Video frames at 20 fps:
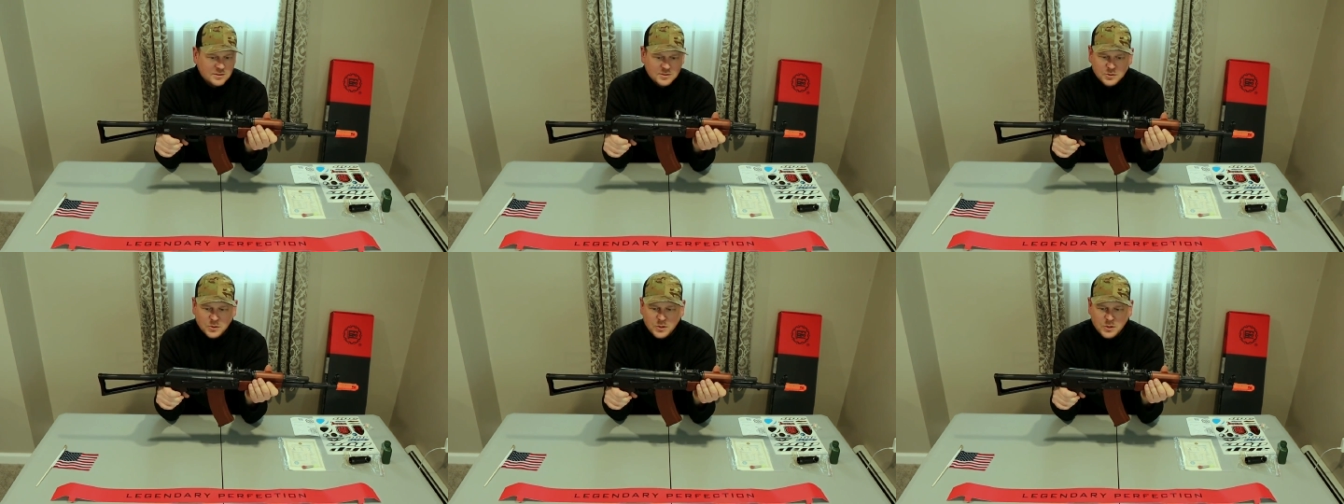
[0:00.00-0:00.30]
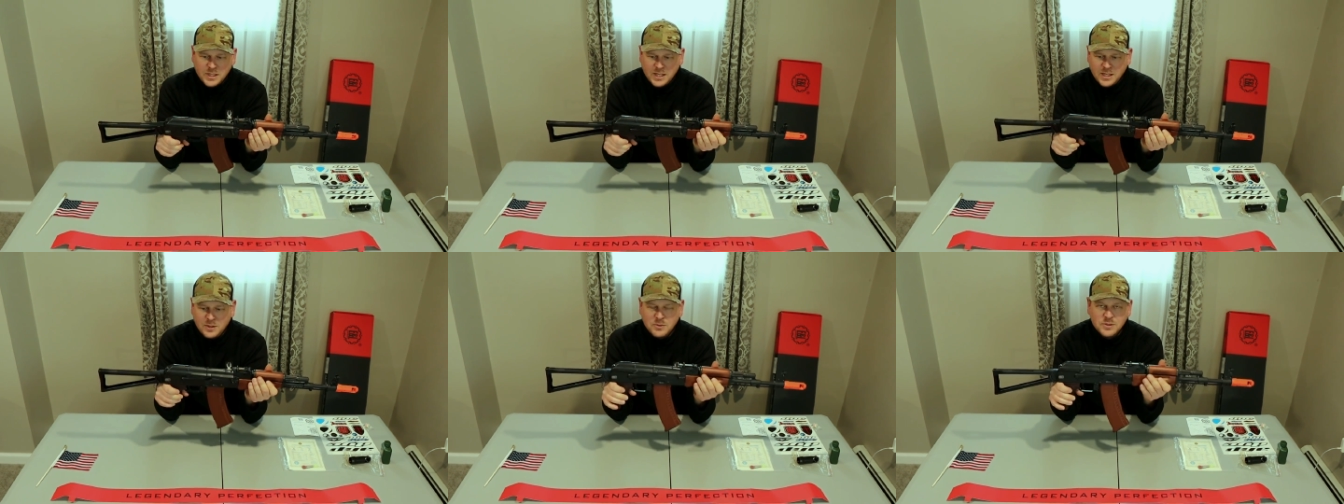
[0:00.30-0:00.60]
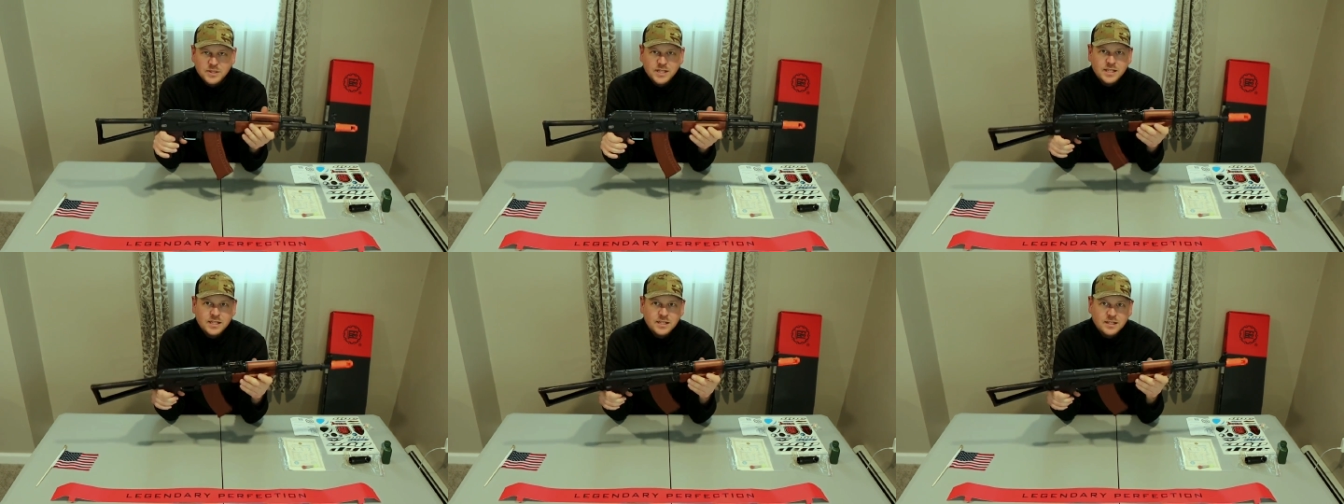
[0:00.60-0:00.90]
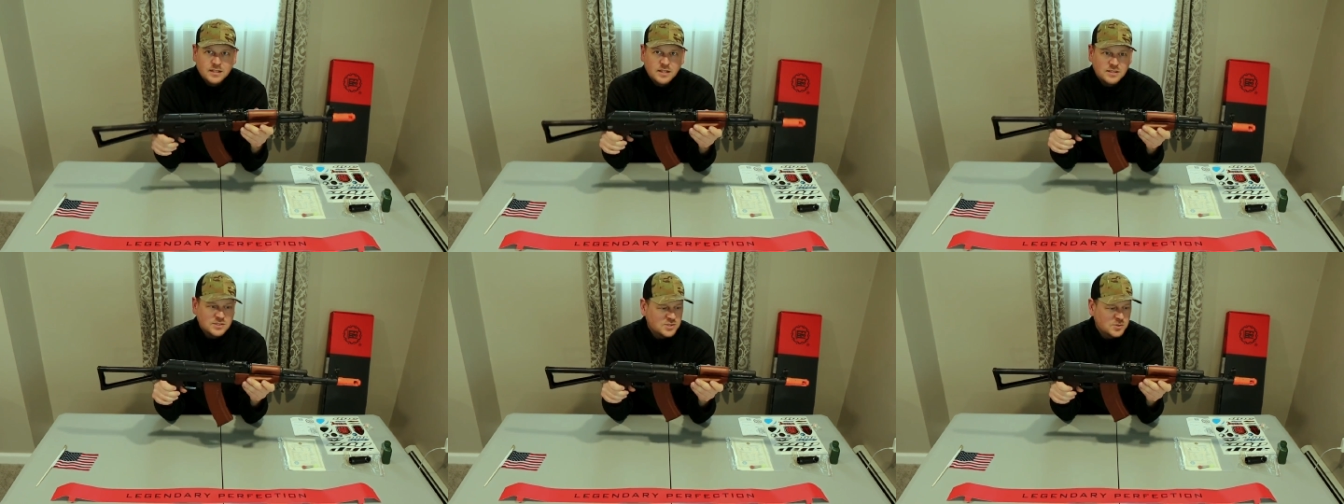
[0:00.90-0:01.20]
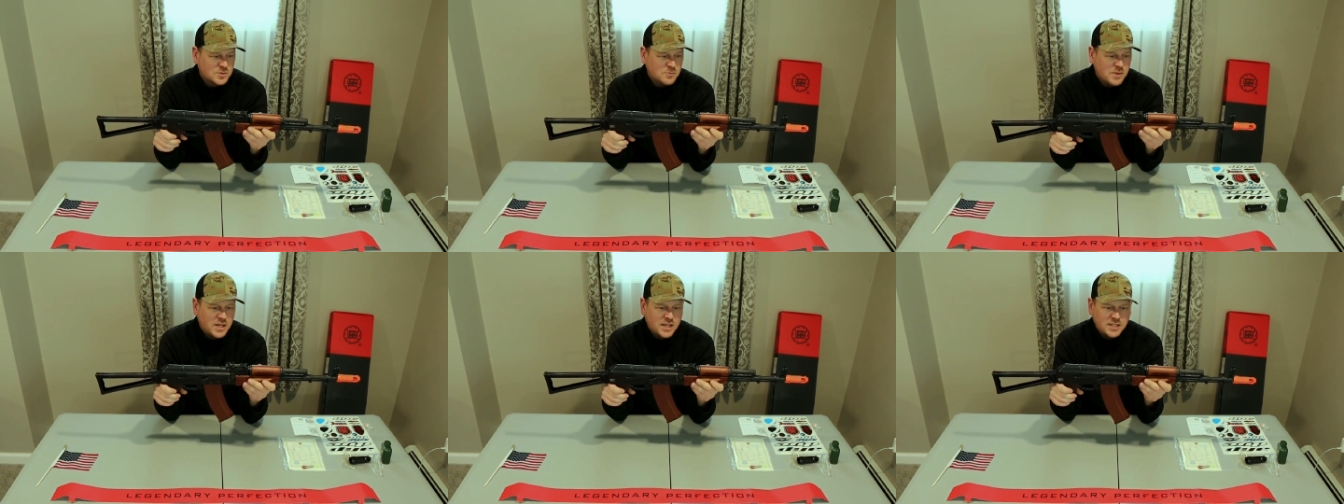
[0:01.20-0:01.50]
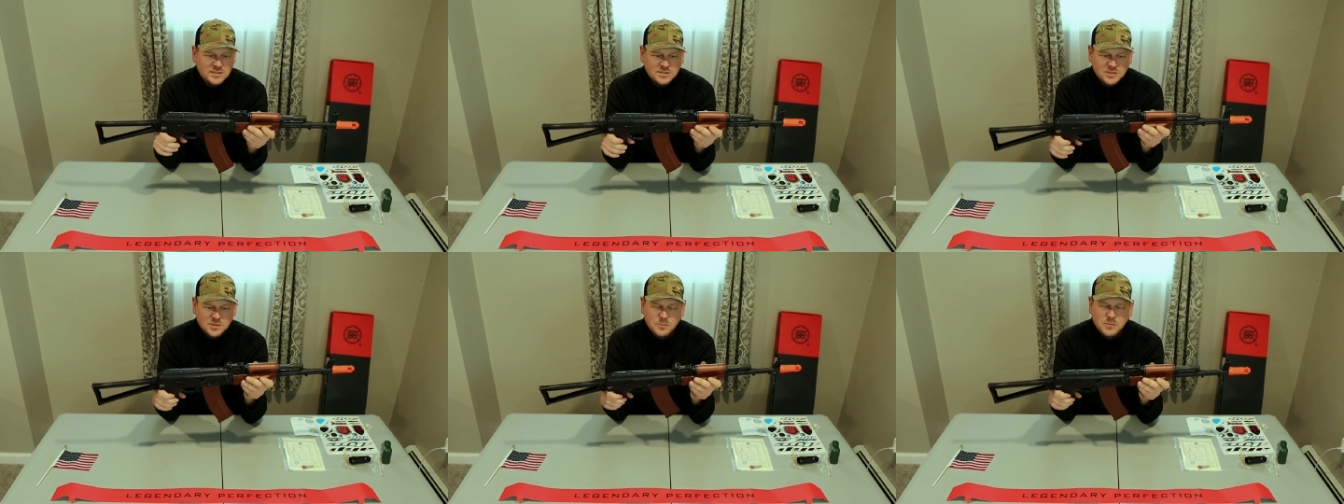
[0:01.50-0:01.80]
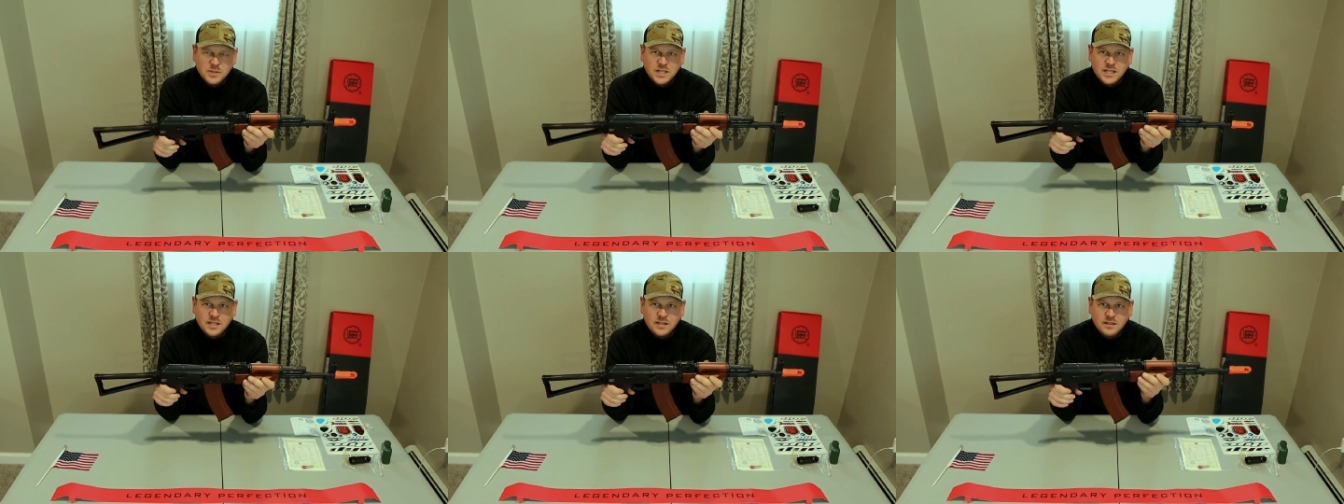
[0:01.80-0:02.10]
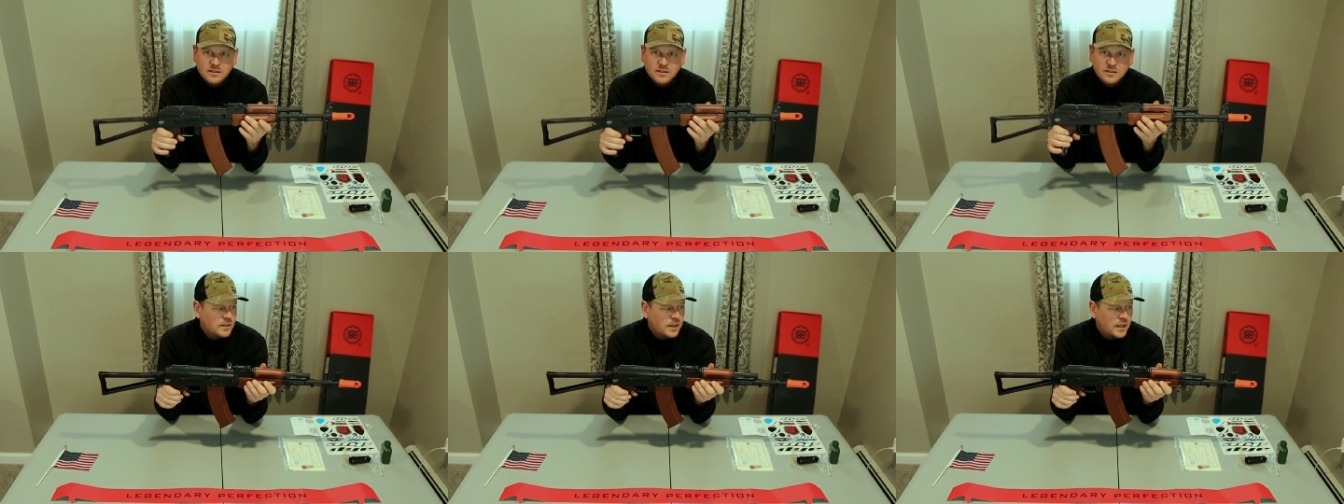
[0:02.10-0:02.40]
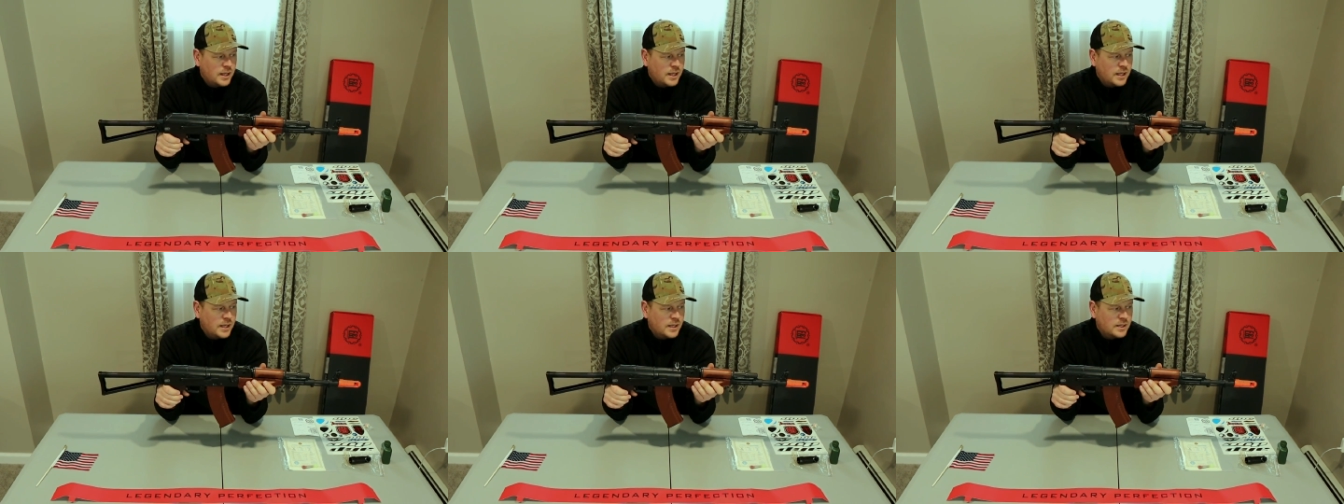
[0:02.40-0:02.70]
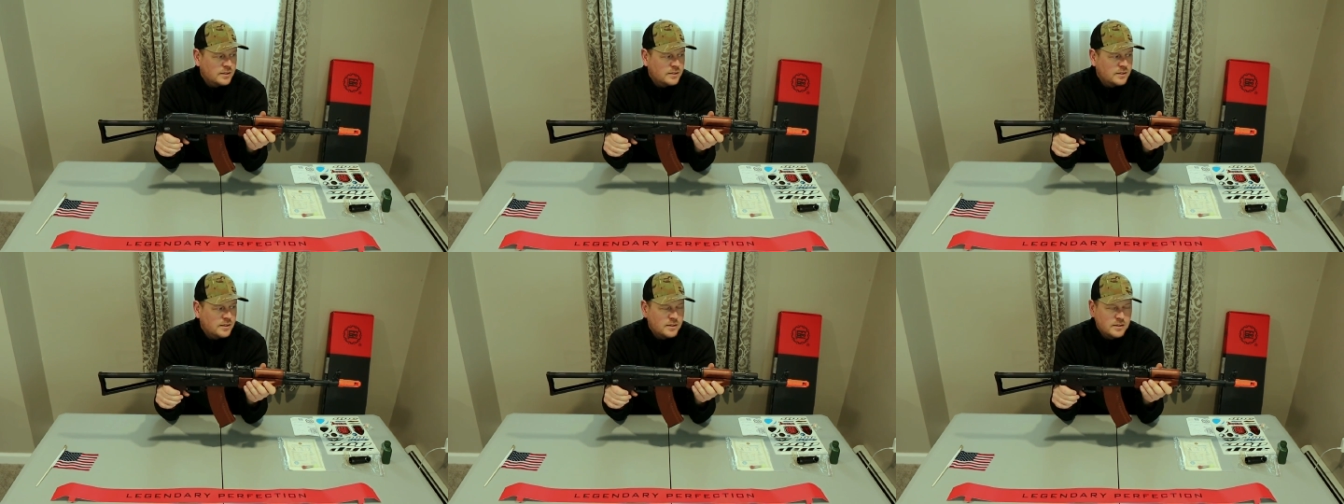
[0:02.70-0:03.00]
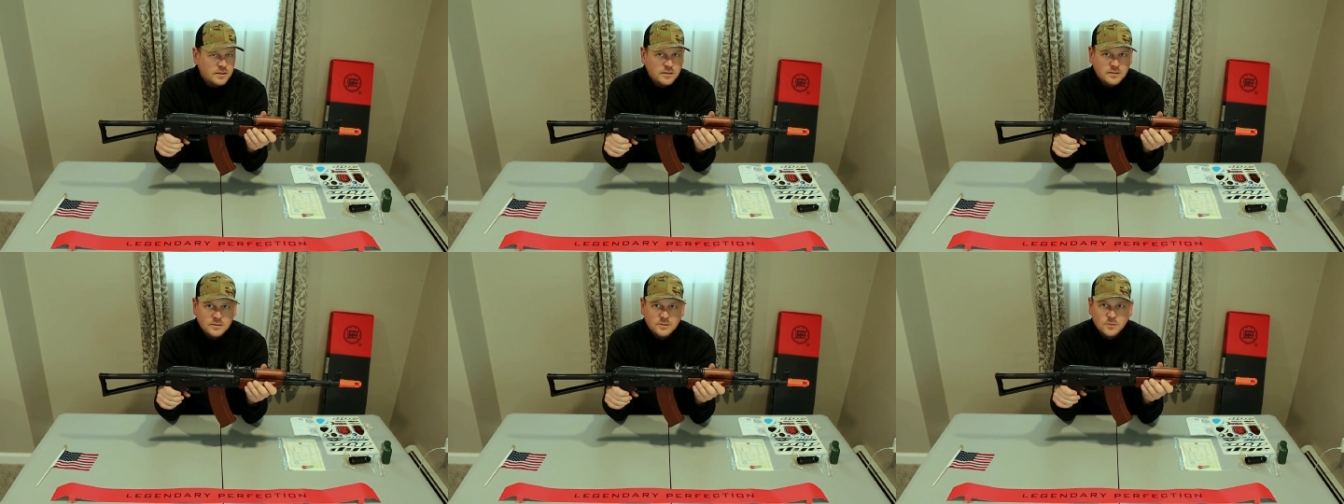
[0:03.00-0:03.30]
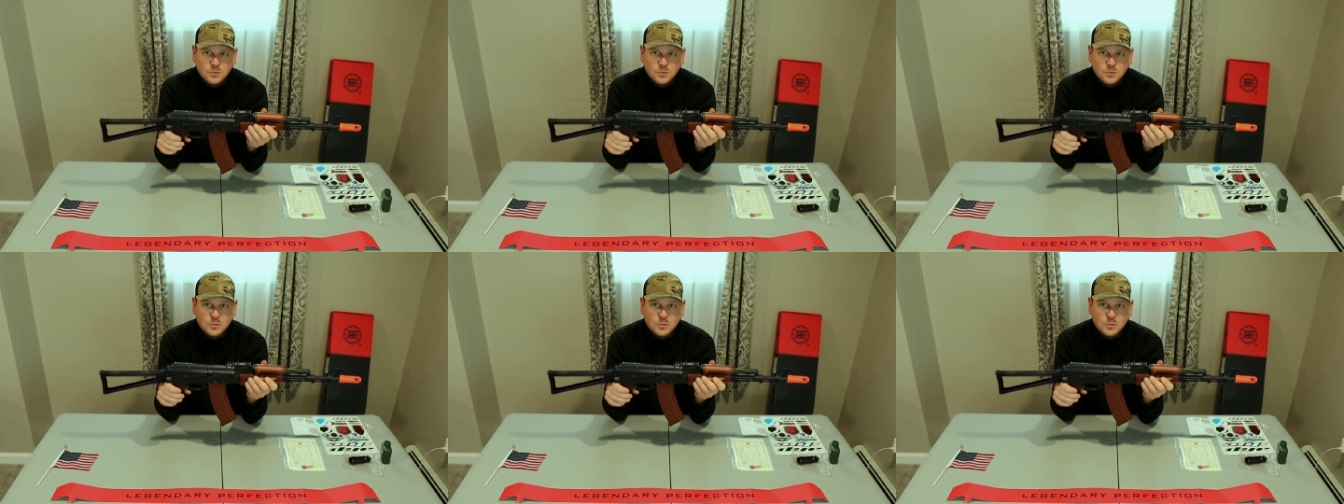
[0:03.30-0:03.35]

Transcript: So I will get it customized to me and uh,